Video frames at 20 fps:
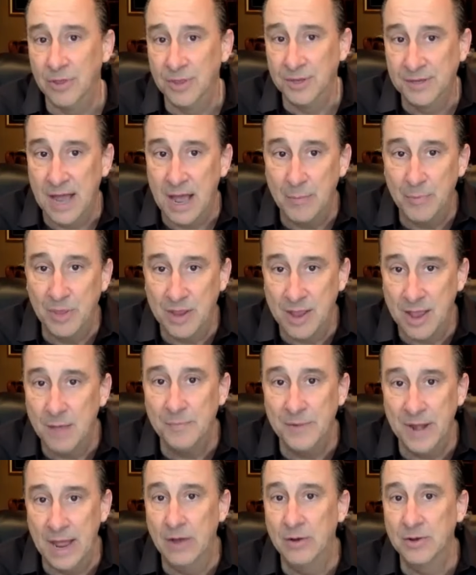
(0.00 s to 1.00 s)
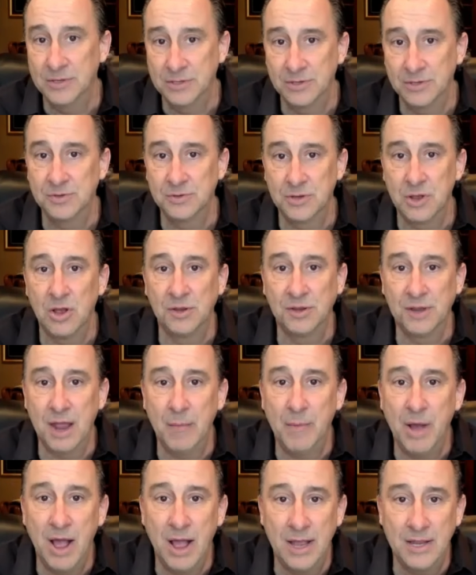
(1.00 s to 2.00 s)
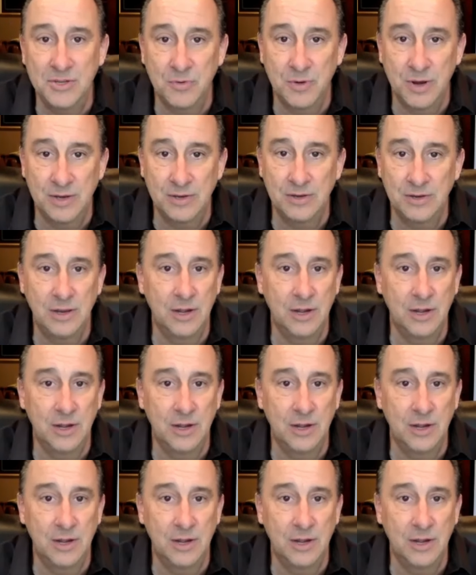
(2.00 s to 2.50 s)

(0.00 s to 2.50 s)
the top of the cup now is those all time highs around,